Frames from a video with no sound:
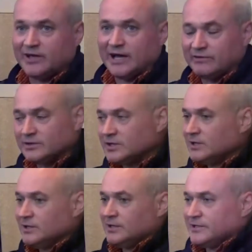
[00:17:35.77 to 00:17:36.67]
If you haven't
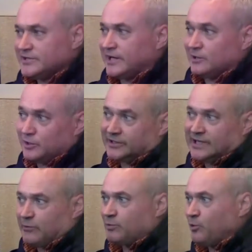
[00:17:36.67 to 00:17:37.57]
taken a look at
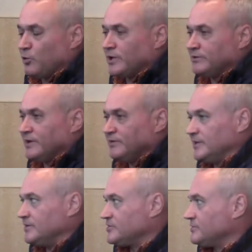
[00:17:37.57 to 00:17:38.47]
that report, I think